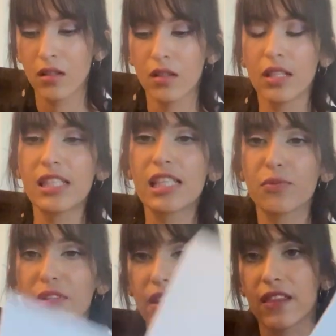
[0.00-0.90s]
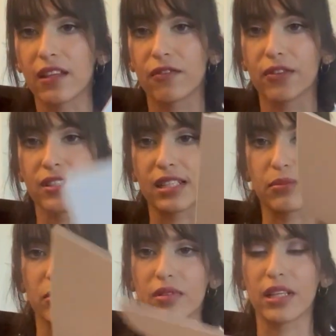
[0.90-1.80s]
This is really thin, for
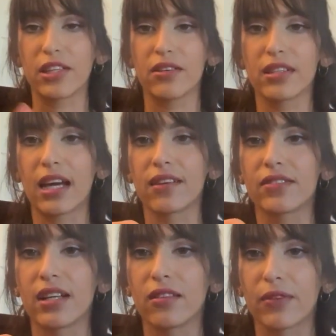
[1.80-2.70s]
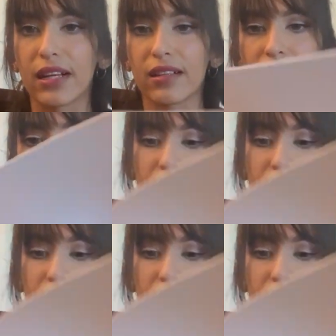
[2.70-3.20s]
example. Like you can kind of tell, right?